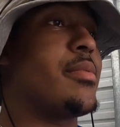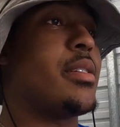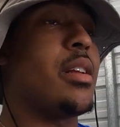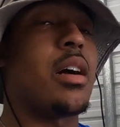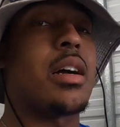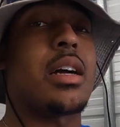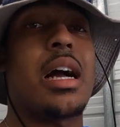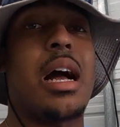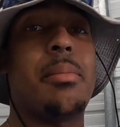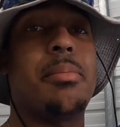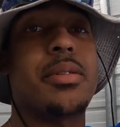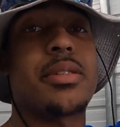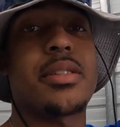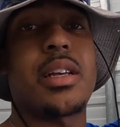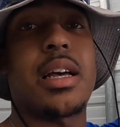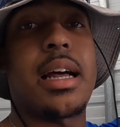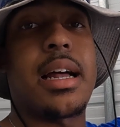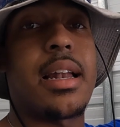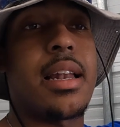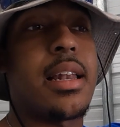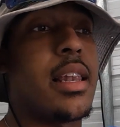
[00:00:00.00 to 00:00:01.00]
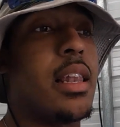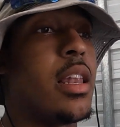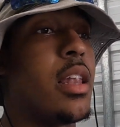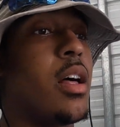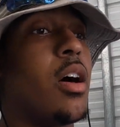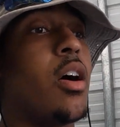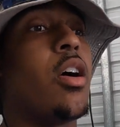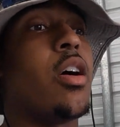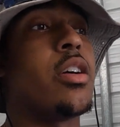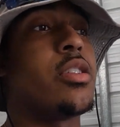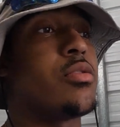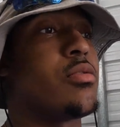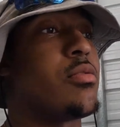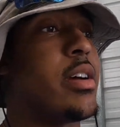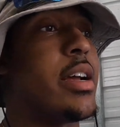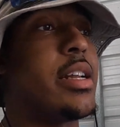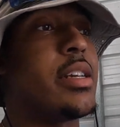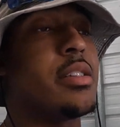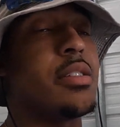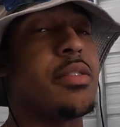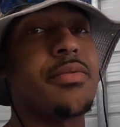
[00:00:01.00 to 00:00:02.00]
accomplish a large
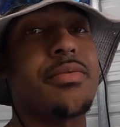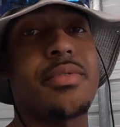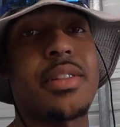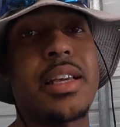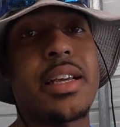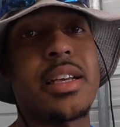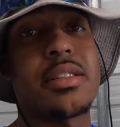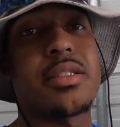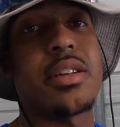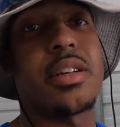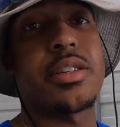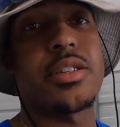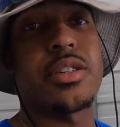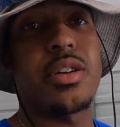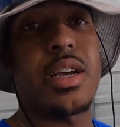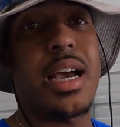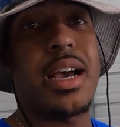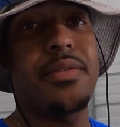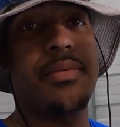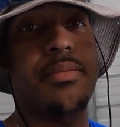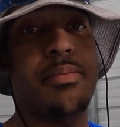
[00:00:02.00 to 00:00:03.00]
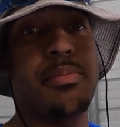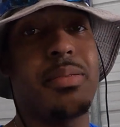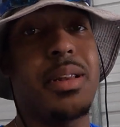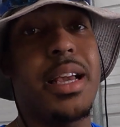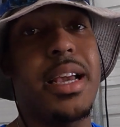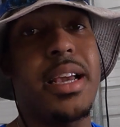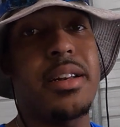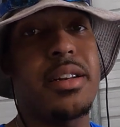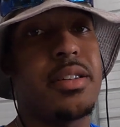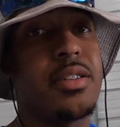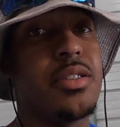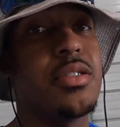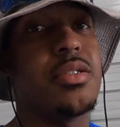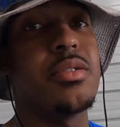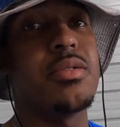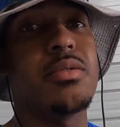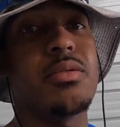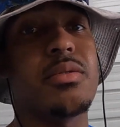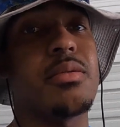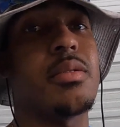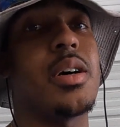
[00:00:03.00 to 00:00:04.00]
range of things that you have planned to do,